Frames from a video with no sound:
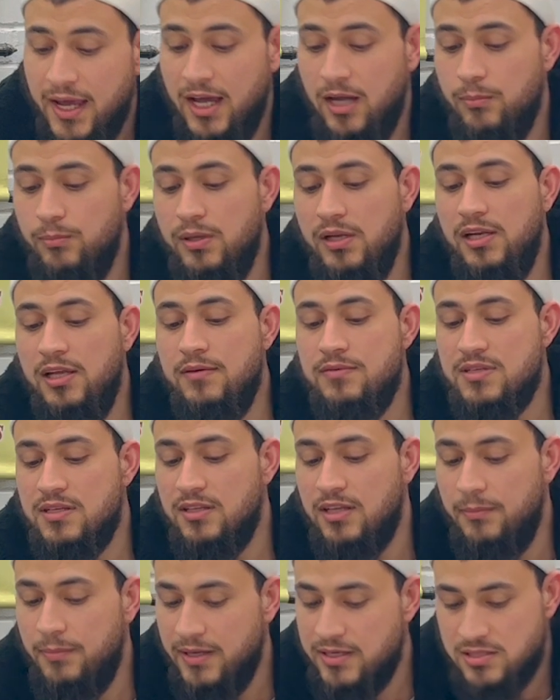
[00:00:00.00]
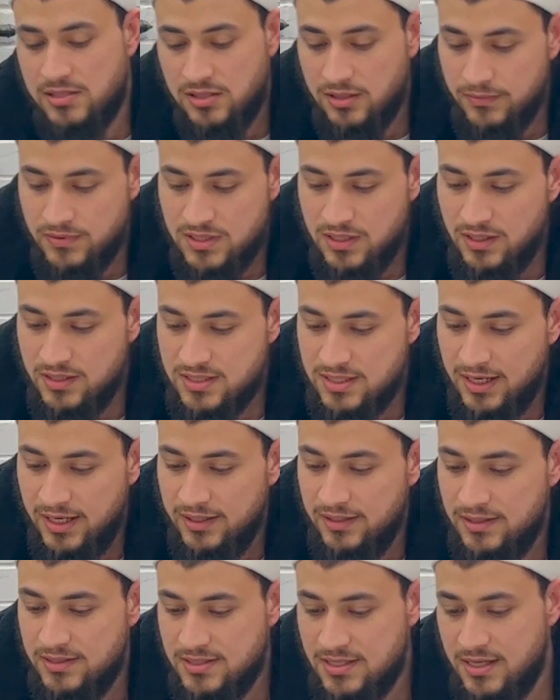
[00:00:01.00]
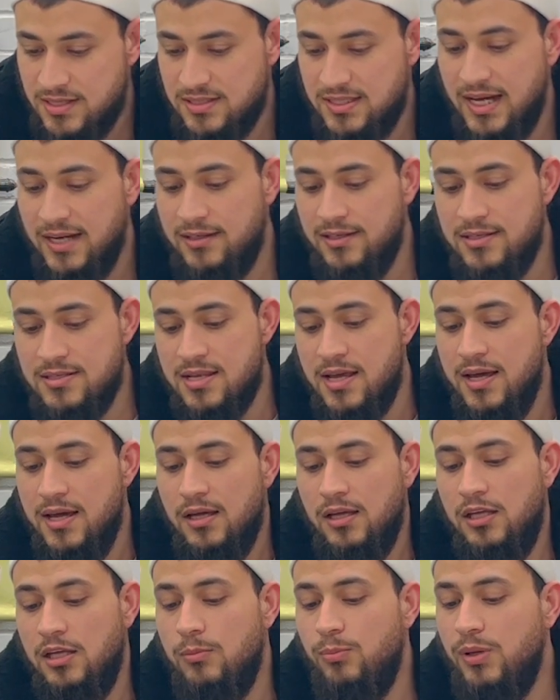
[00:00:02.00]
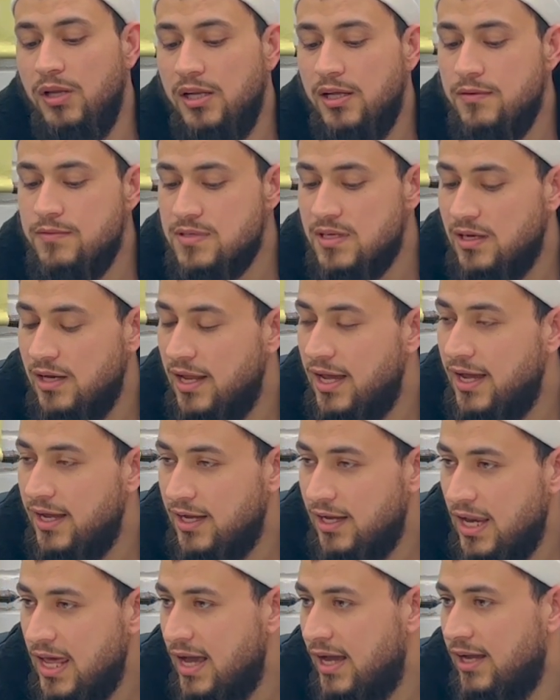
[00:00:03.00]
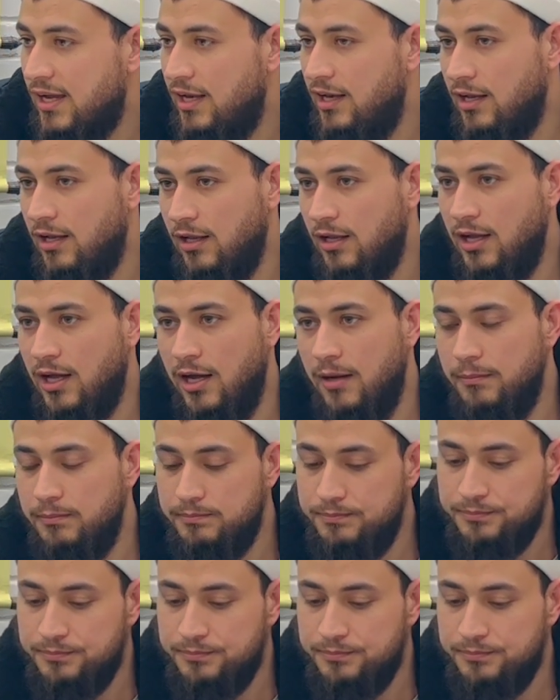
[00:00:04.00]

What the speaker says: and believes in the best. Tafsir al-Sa'adi says that is, he believes in La ilaha illallah,